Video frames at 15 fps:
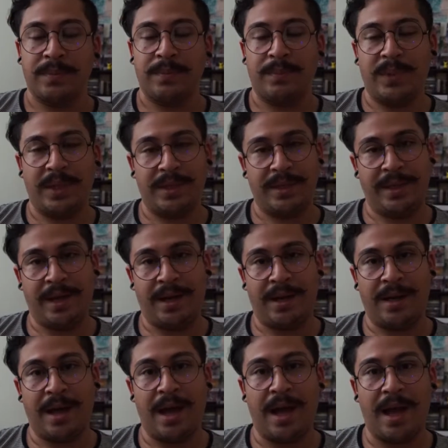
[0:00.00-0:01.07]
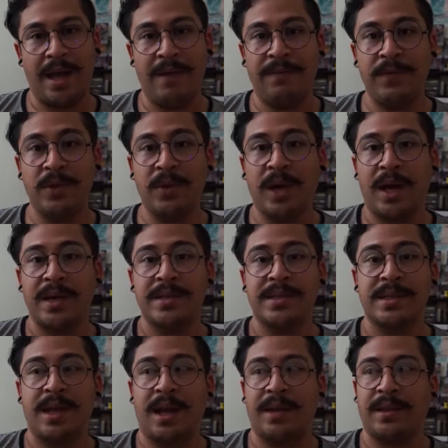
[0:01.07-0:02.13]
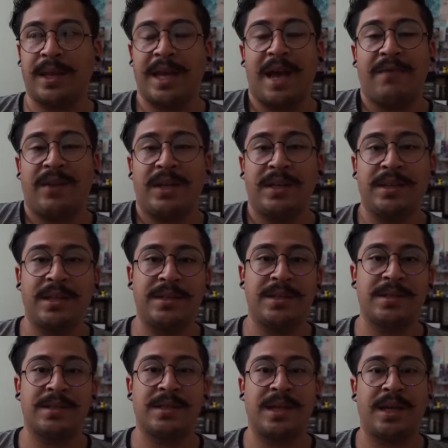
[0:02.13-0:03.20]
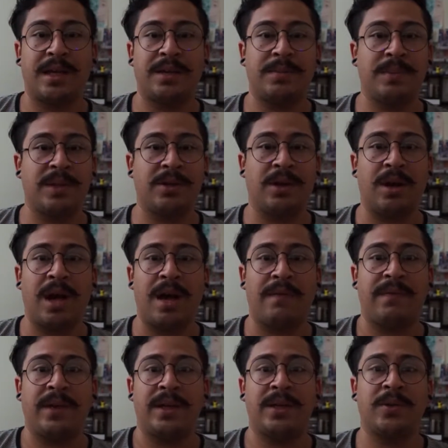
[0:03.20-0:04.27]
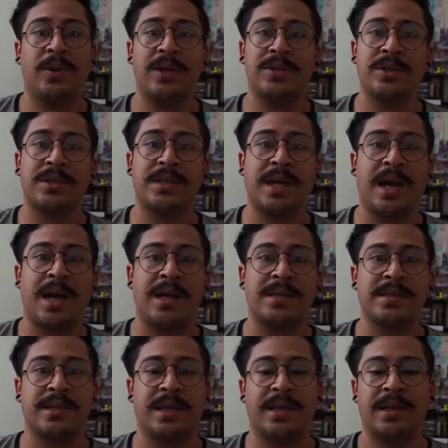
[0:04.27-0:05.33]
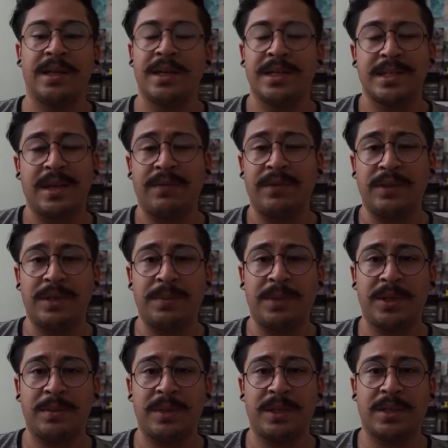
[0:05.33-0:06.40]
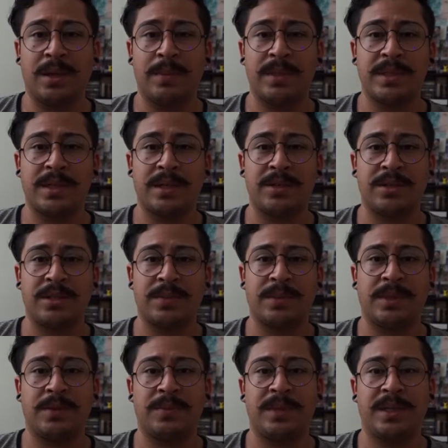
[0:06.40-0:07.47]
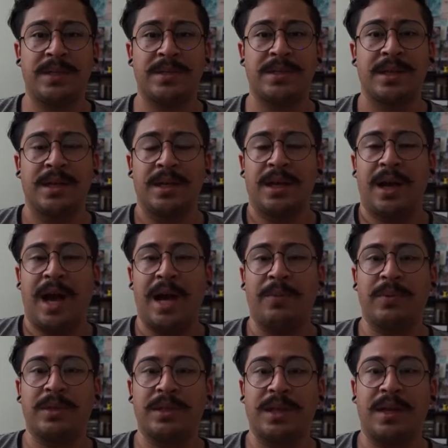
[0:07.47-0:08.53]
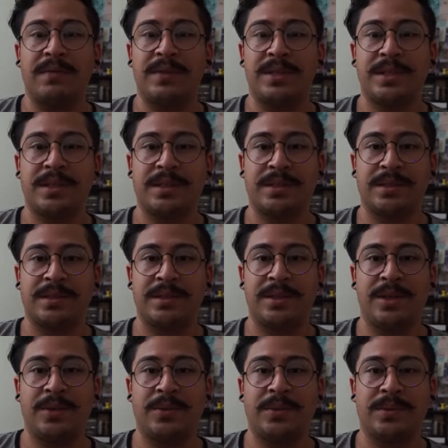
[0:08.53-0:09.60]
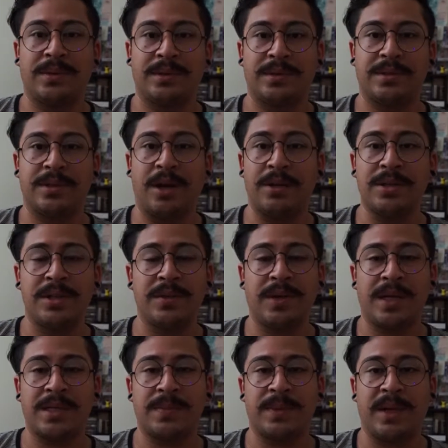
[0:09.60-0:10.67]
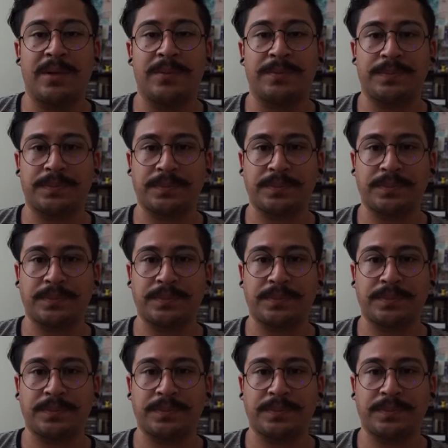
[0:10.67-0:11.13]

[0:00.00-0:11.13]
But yeah, if you guys, like, have anything to say to me or have any questions to ask, like, definitely put them in the comment sections below, because I would love to, you know, talk to you guys about